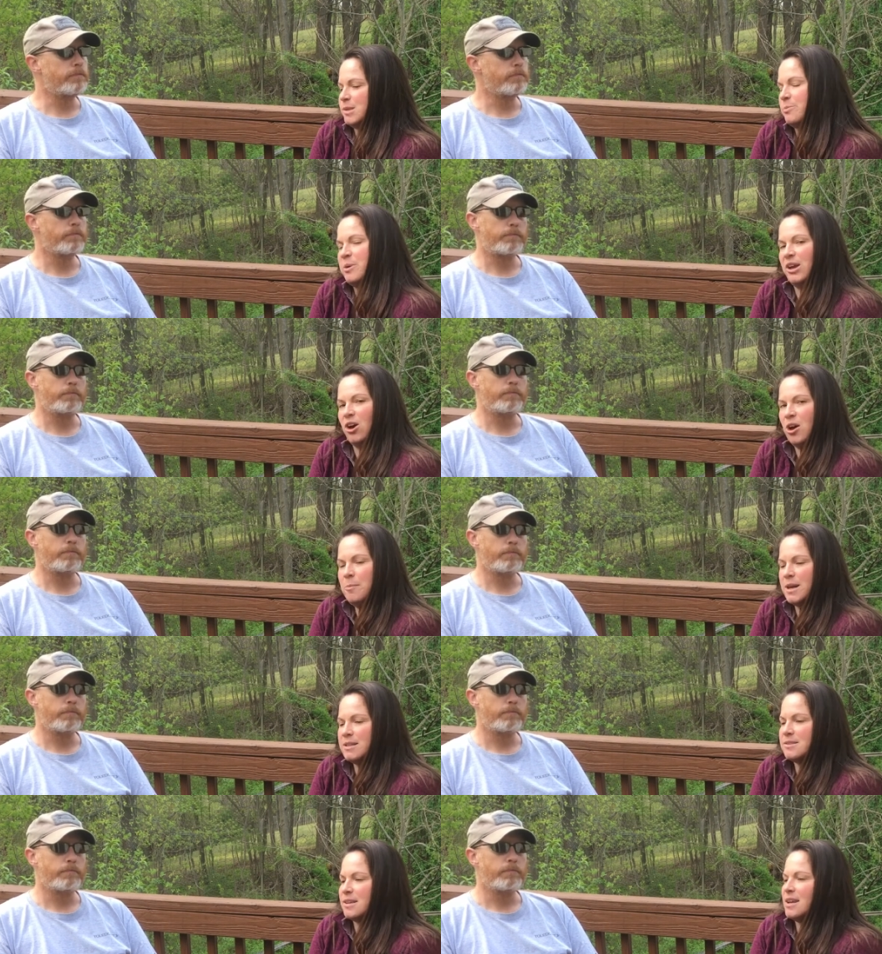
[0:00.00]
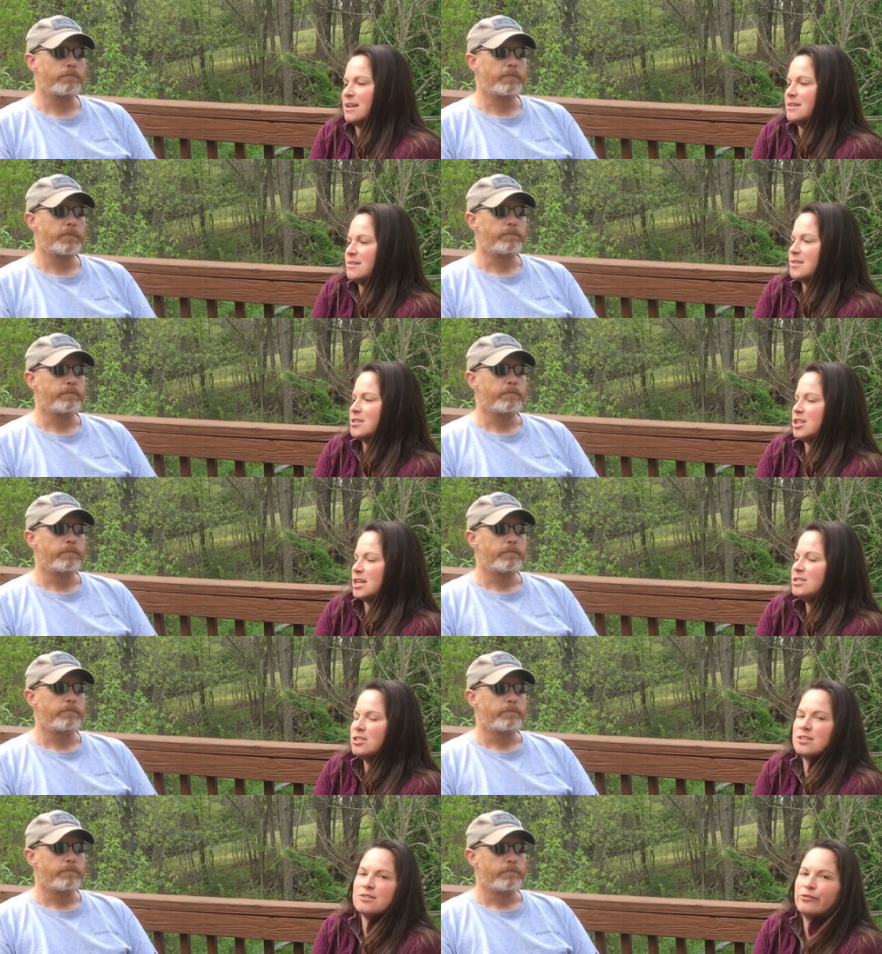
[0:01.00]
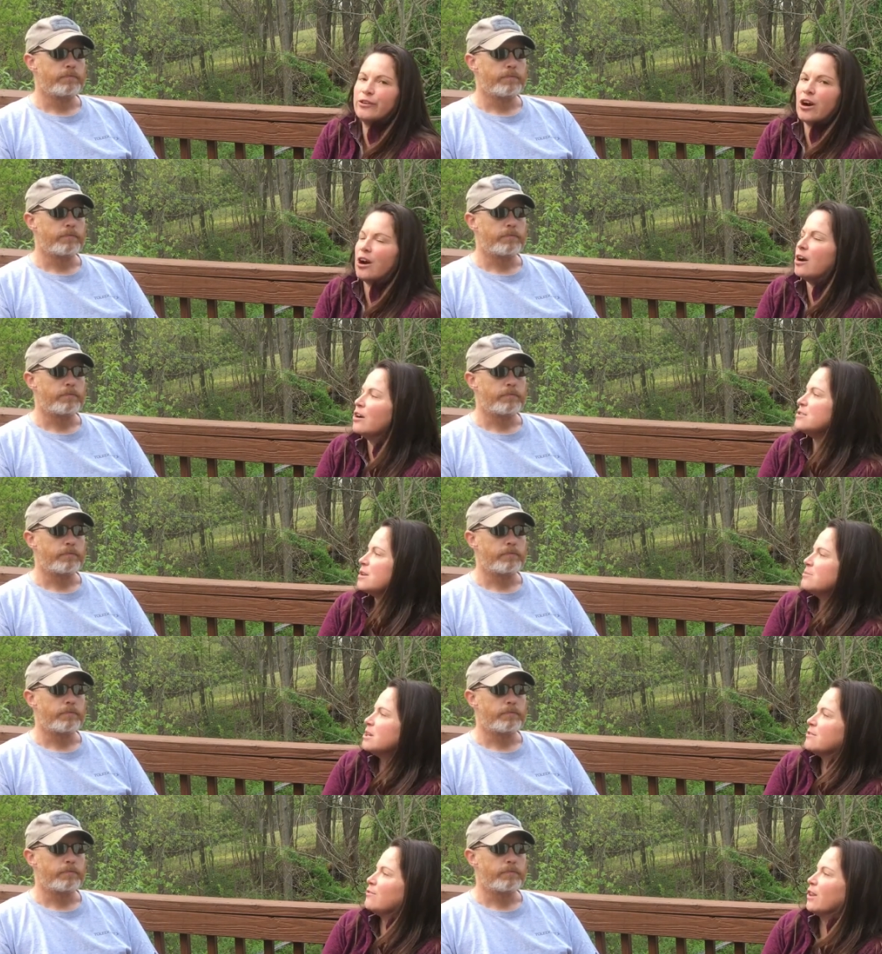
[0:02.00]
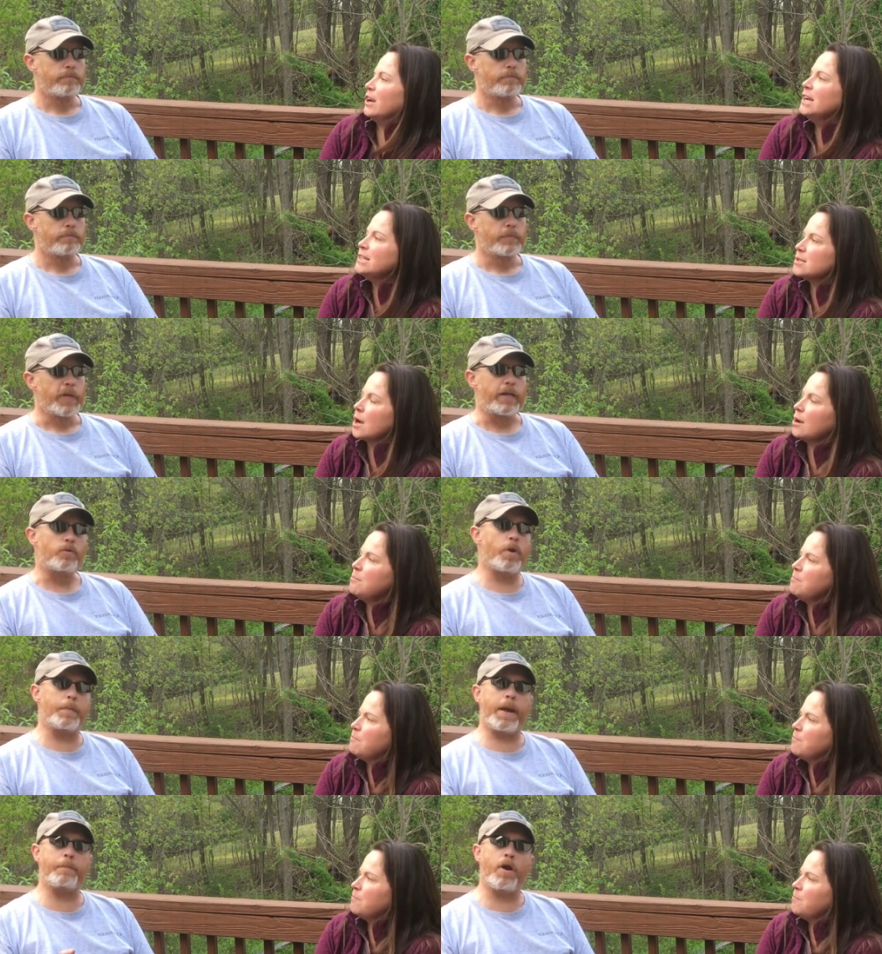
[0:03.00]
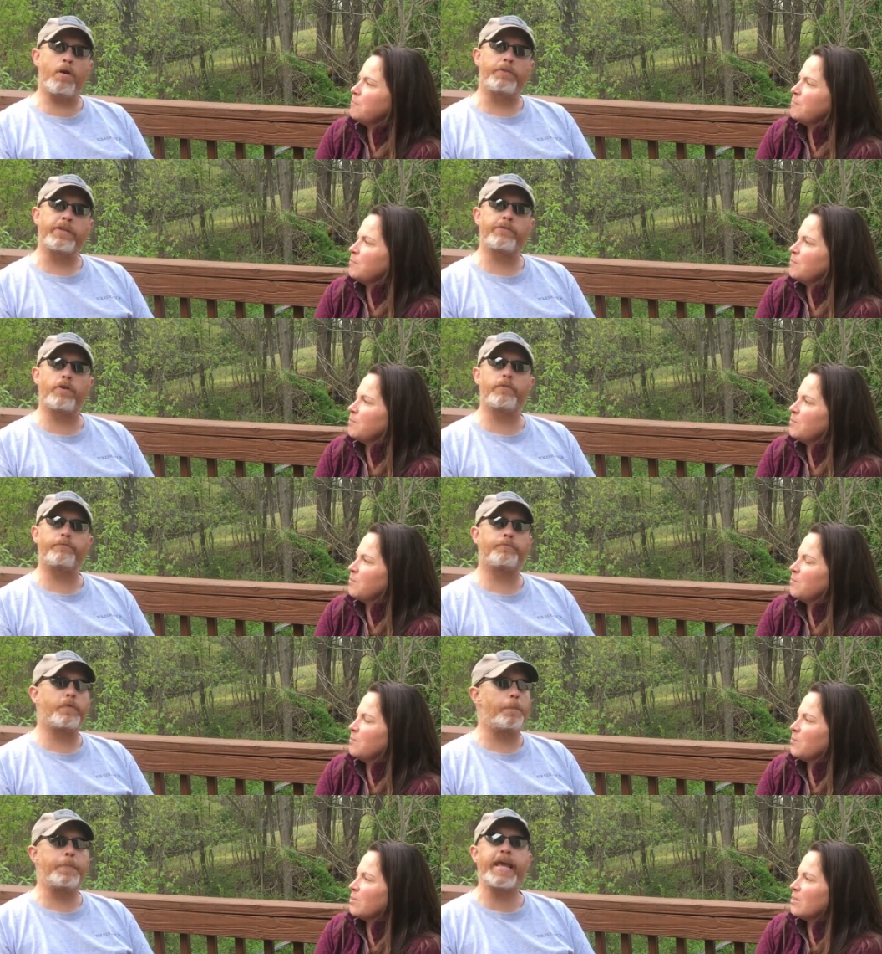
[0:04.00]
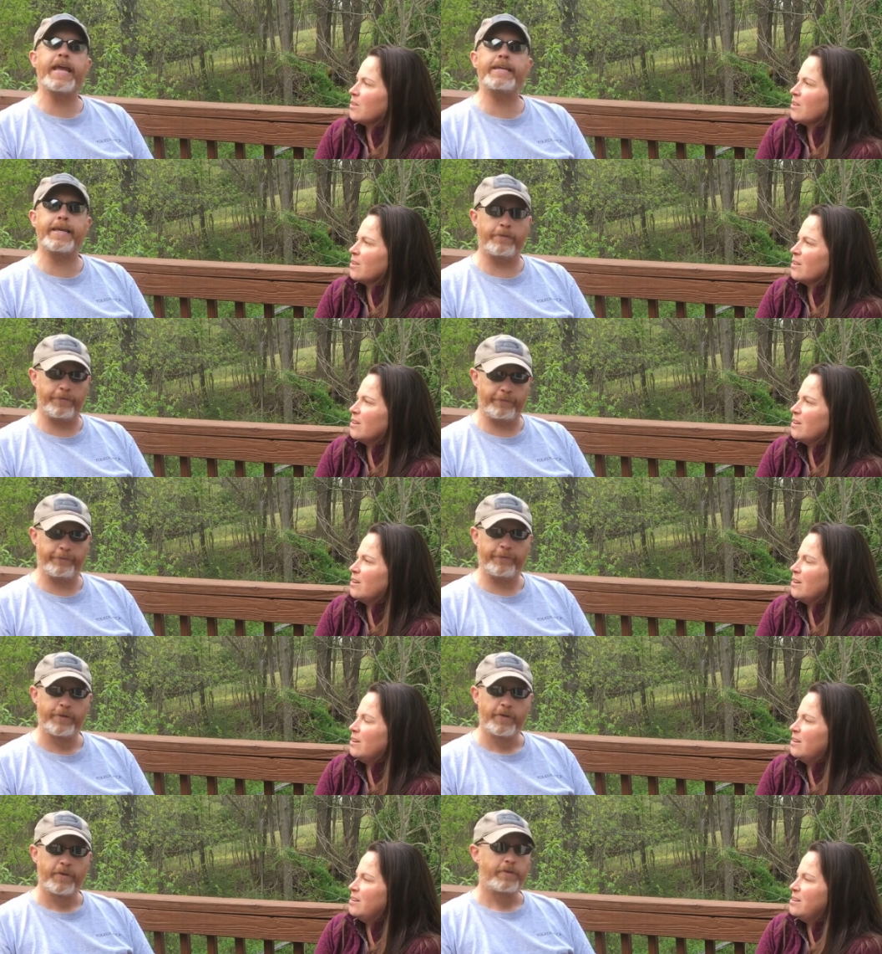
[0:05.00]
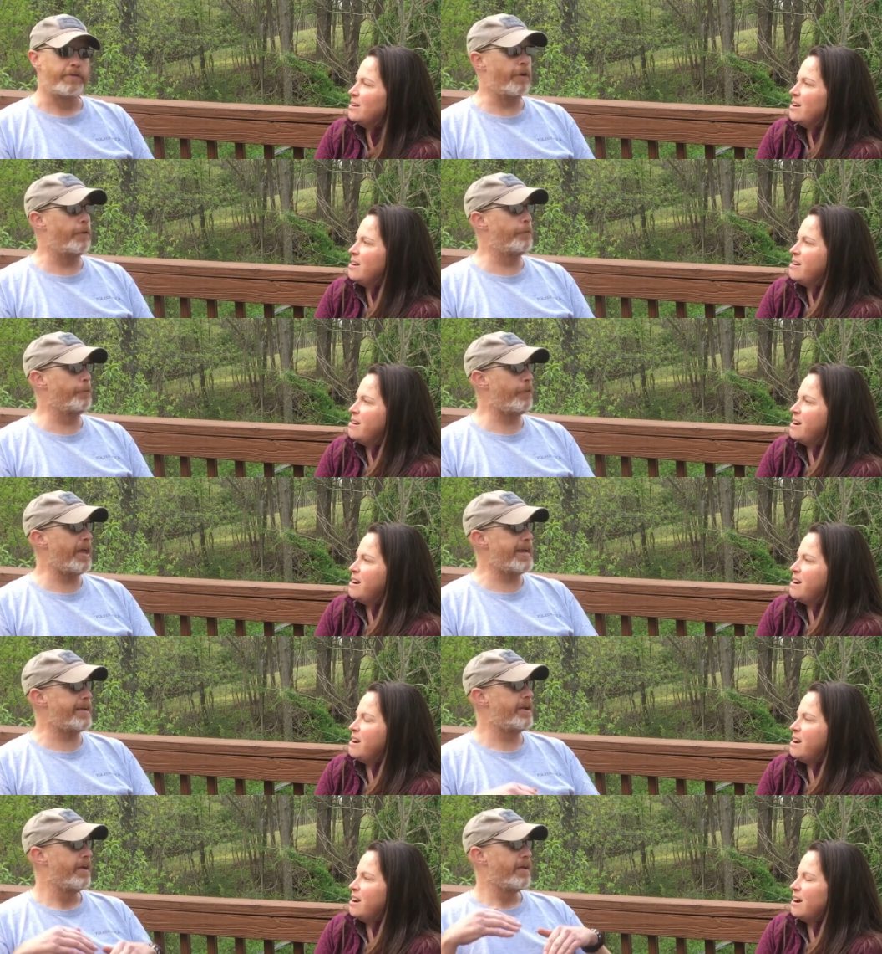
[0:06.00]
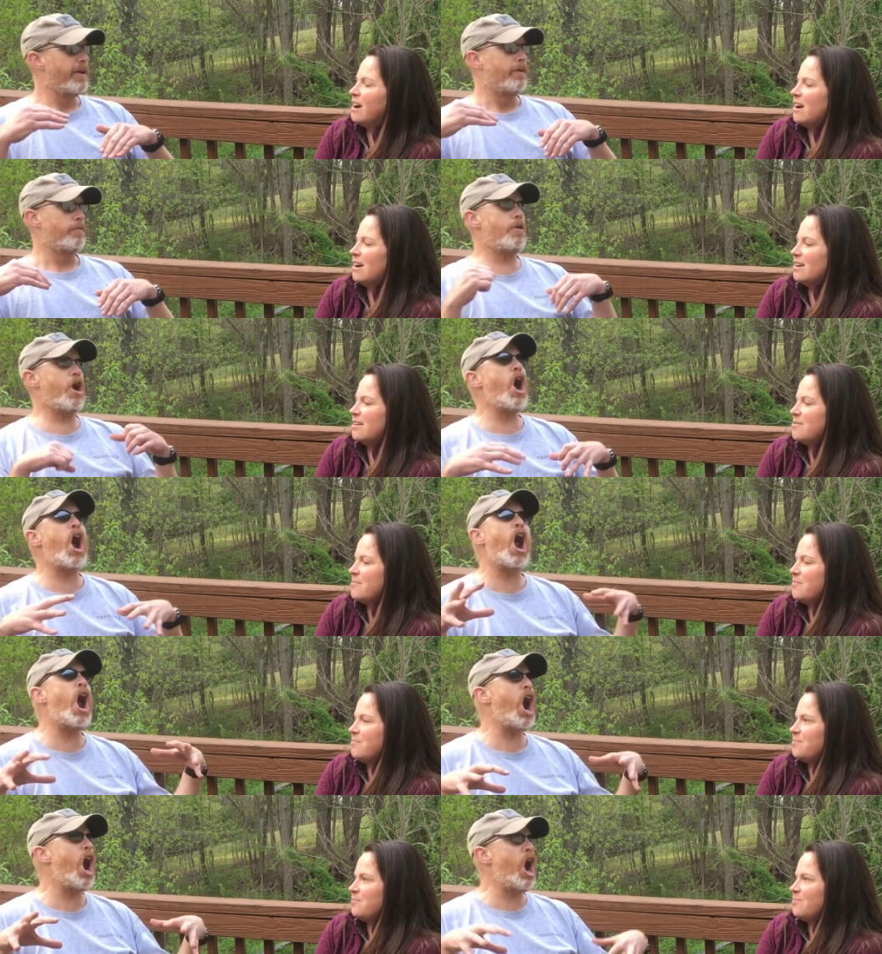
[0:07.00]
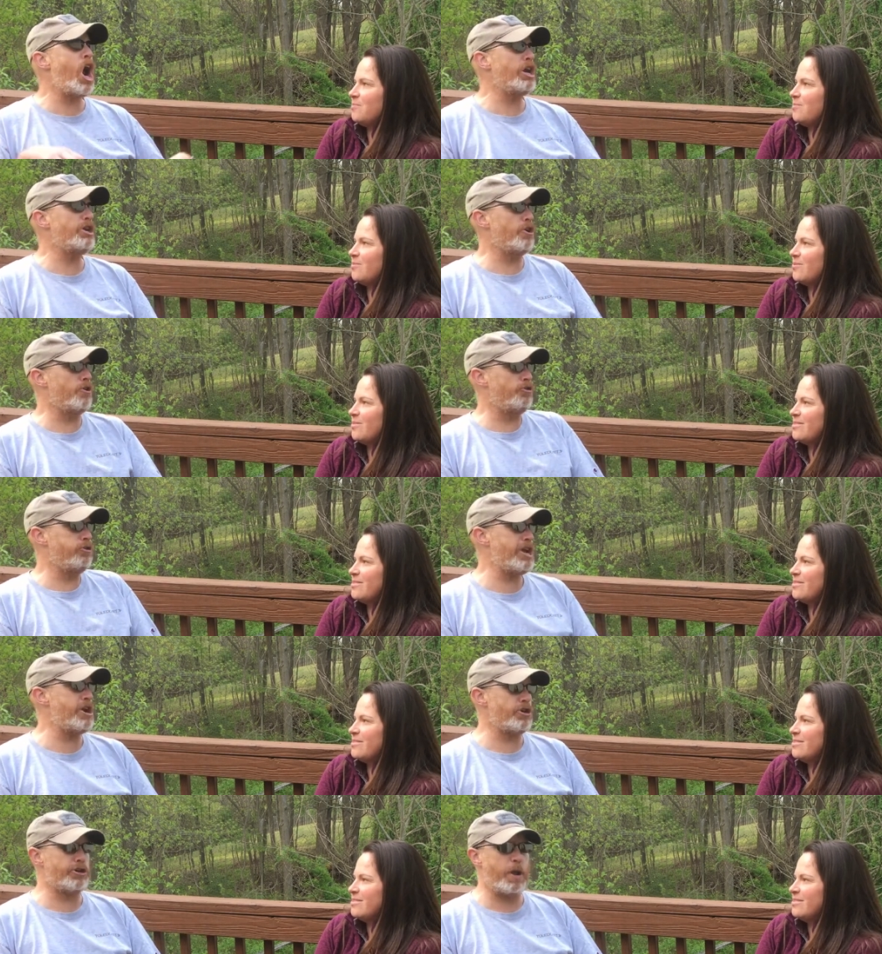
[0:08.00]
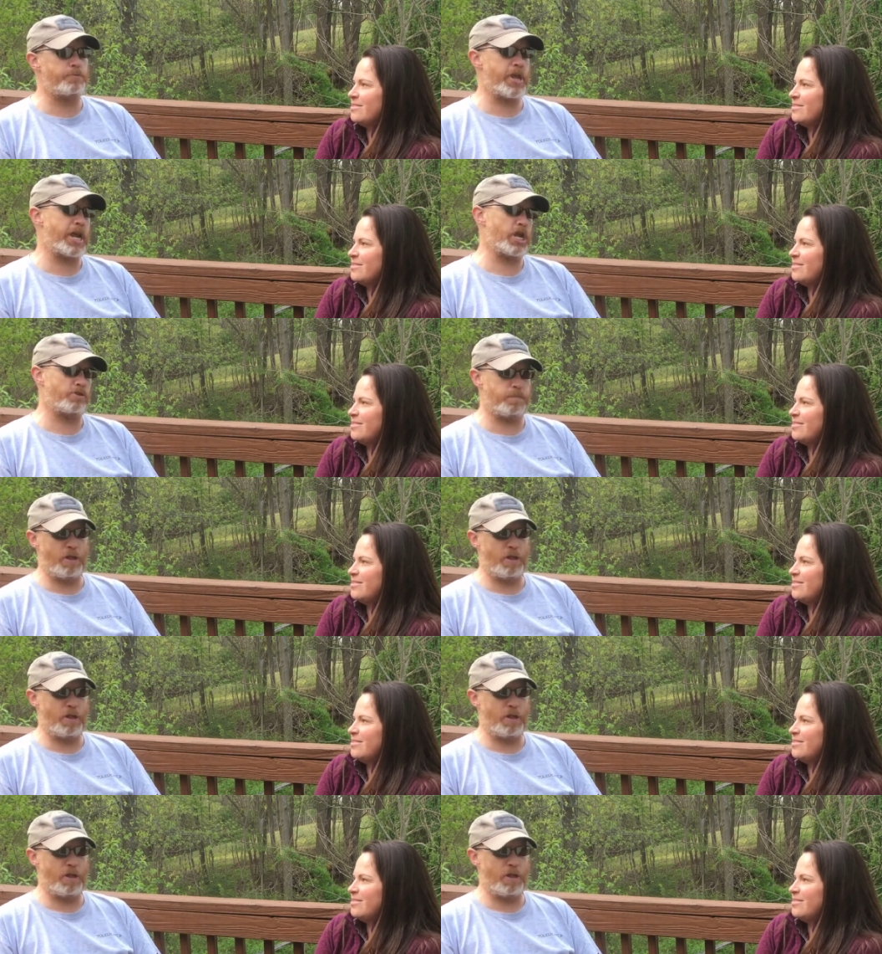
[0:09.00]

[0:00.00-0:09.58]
Speaker 1: submit comments and suggestions for our subject for the next time.
Speaker 2: And remember, these are opinions. Don't like, brah, your leadership thing is